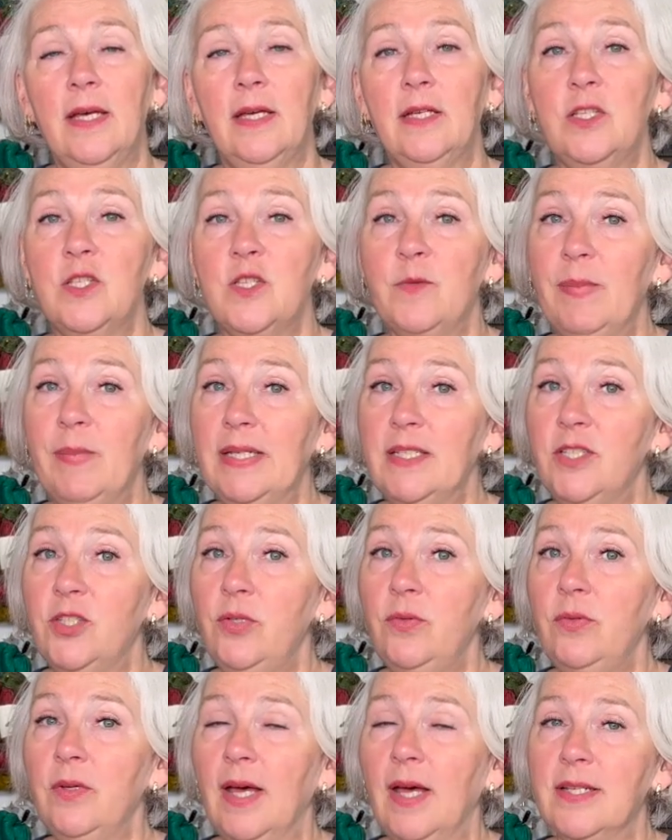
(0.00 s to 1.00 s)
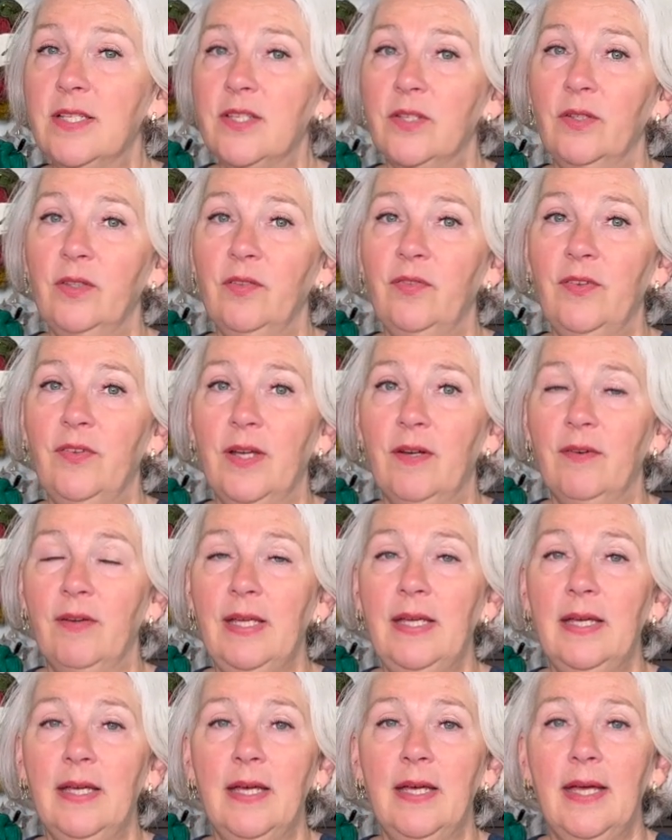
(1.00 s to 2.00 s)
You spend 2 nights on the
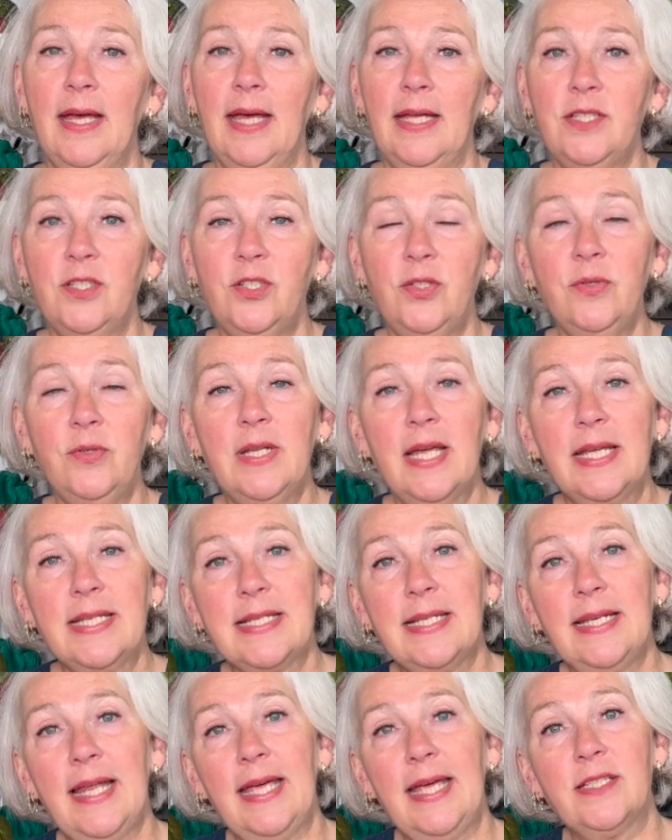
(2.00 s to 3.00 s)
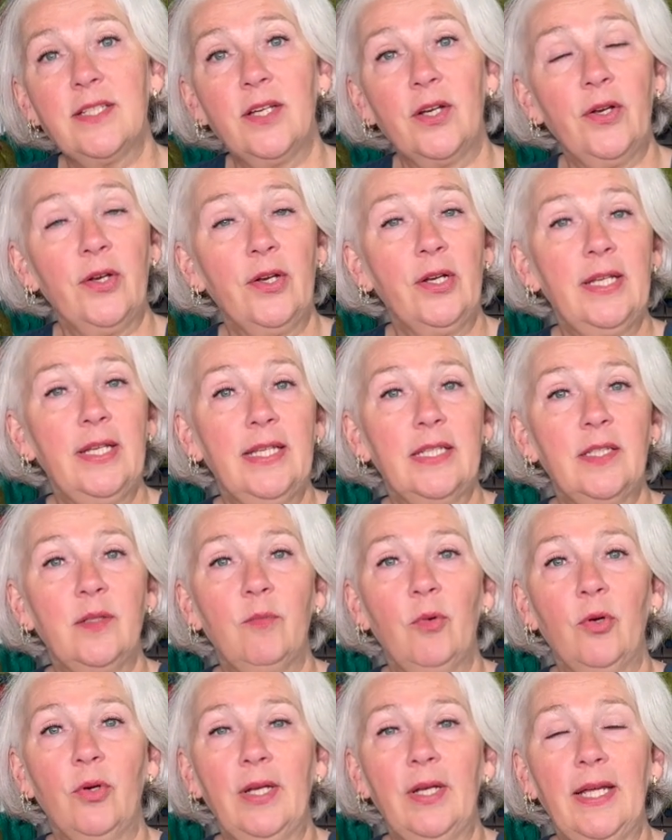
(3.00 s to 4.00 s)
ferry, and 2 days later, early in the
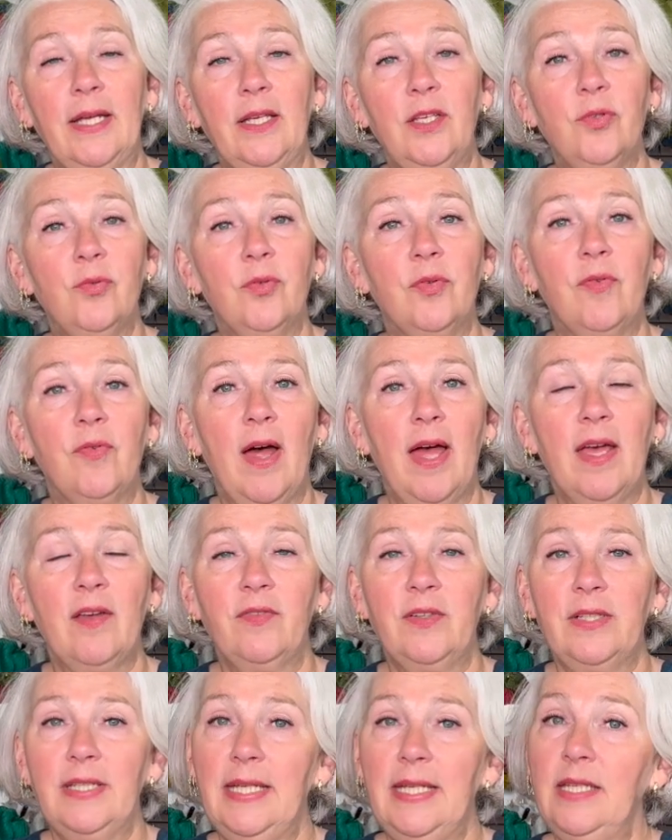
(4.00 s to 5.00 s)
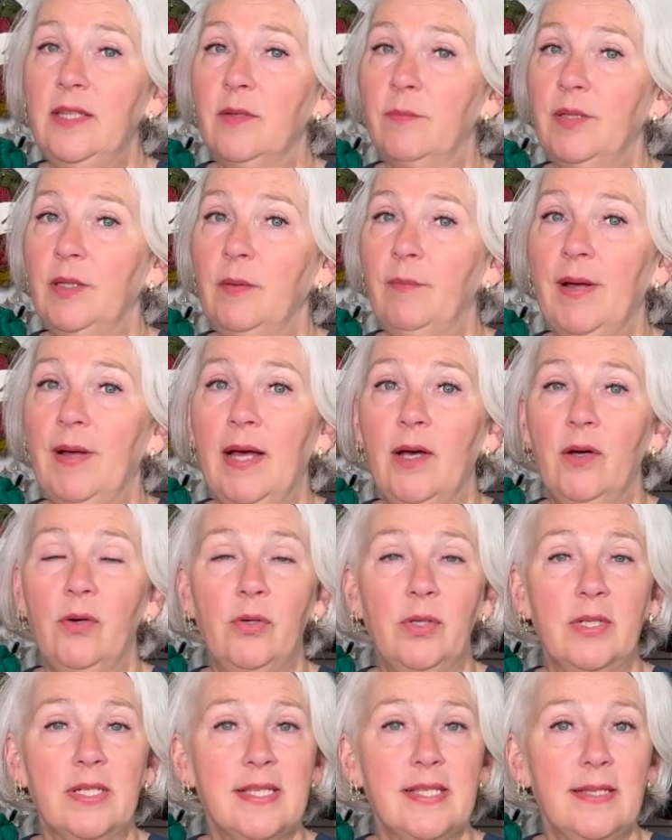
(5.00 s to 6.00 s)
morning, you arrive in either Bilbao
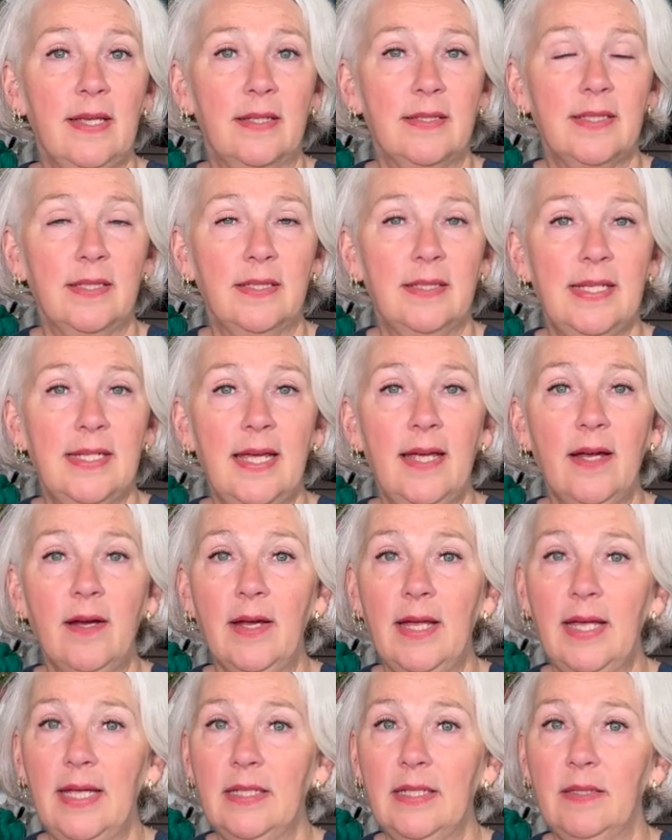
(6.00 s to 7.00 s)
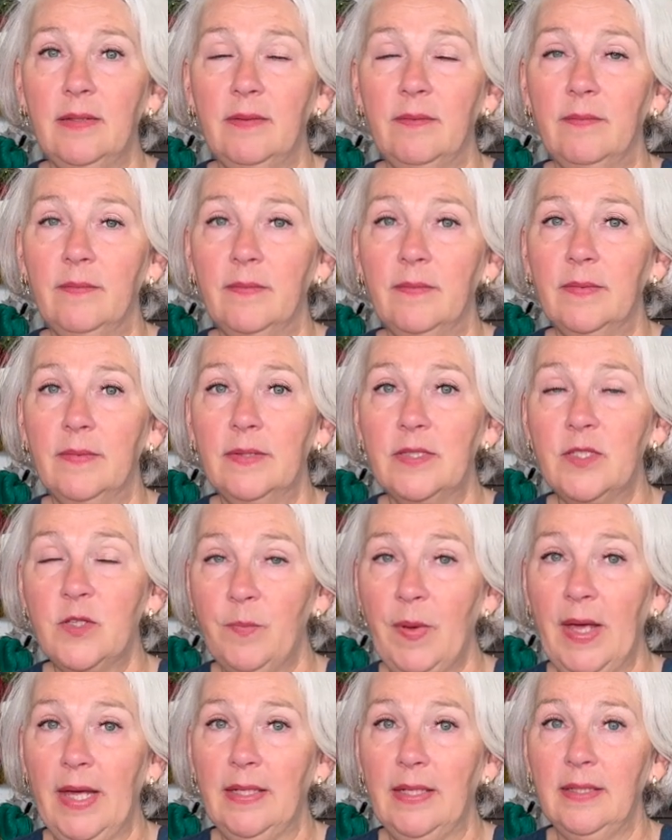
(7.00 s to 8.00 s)
or Santander in
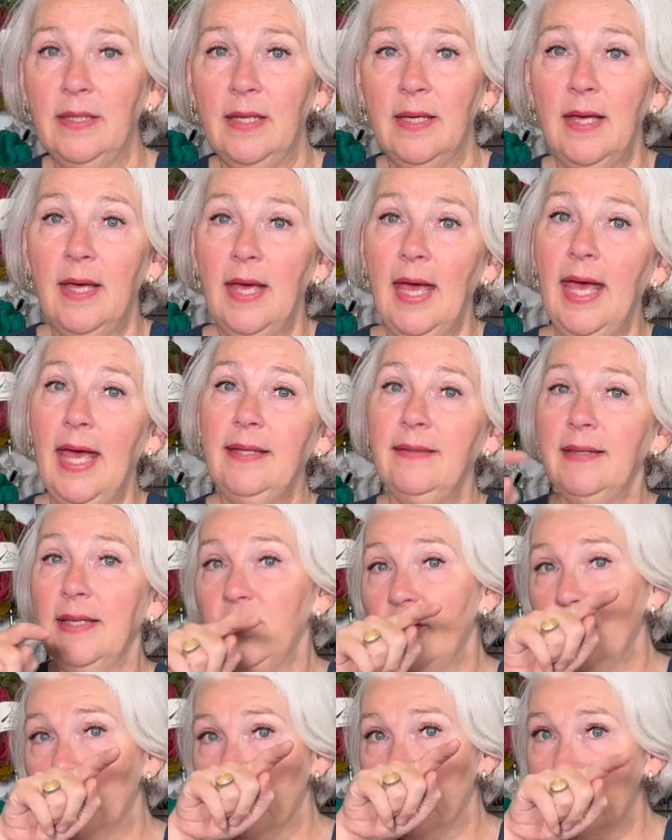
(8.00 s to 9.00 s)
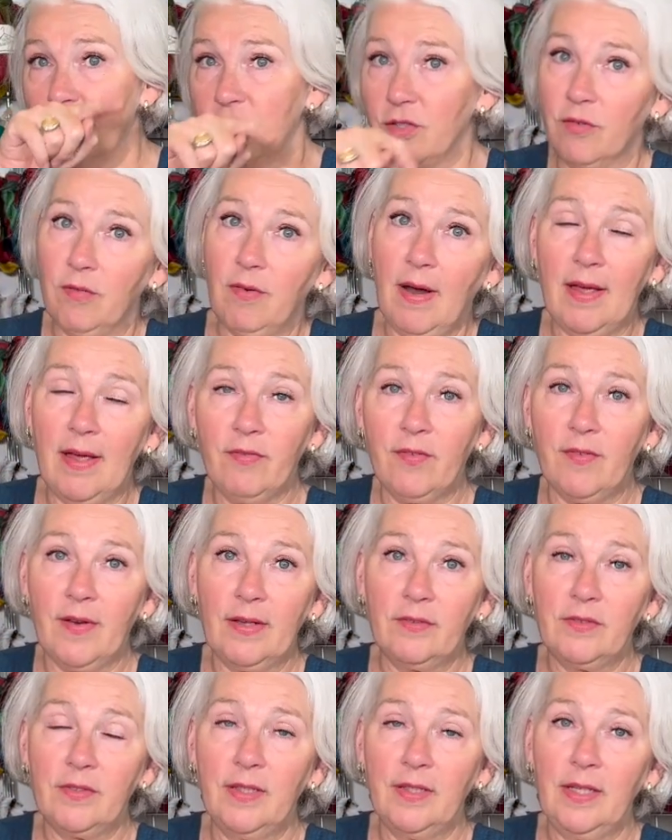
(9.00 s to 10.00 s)
Spain, and then you just drive
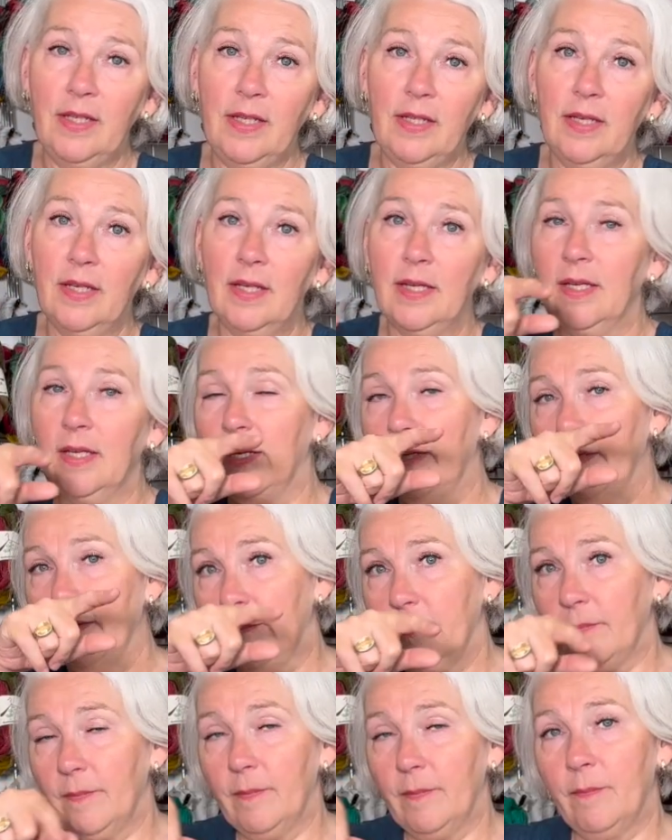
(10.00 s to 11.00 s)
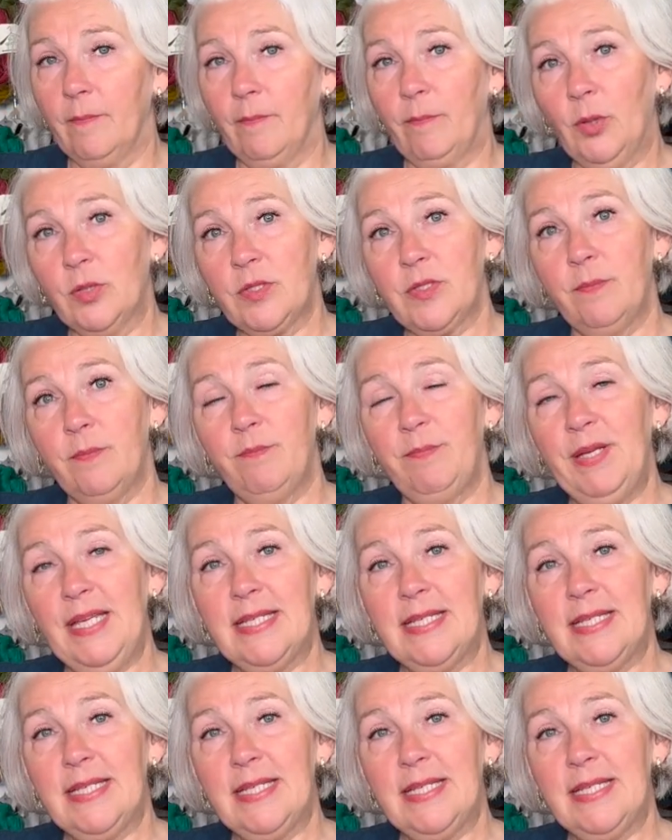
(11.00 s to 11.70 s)
around the bottom